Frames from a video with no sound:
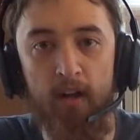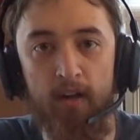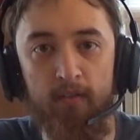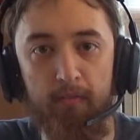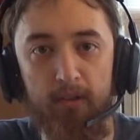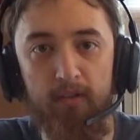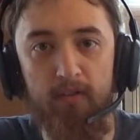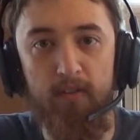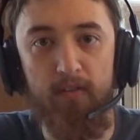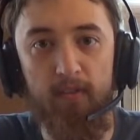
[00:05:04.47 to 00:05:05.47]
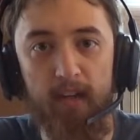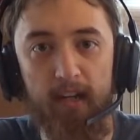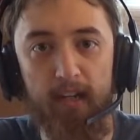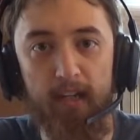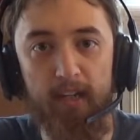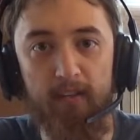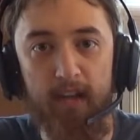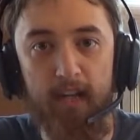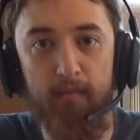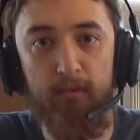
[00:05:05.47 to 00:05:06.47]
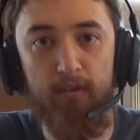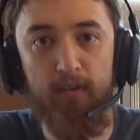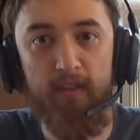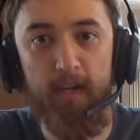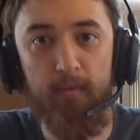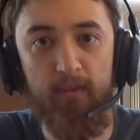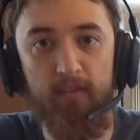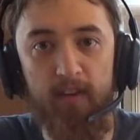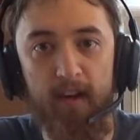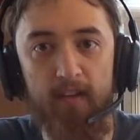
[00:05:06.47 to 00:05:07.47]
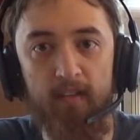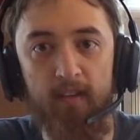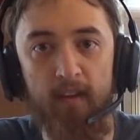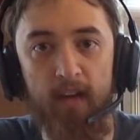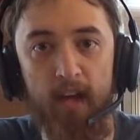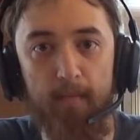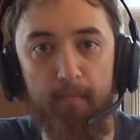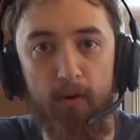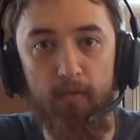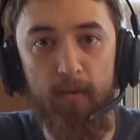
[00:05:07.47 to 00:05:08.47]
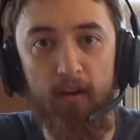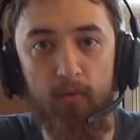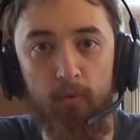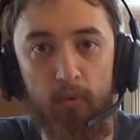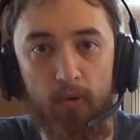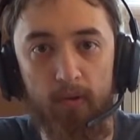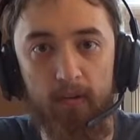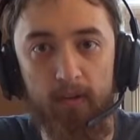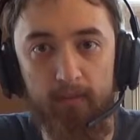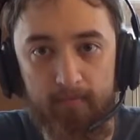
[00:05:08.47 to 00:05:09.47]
For Bluetooth, it can connect to any Bluetooth-enabled device, and both mics will work.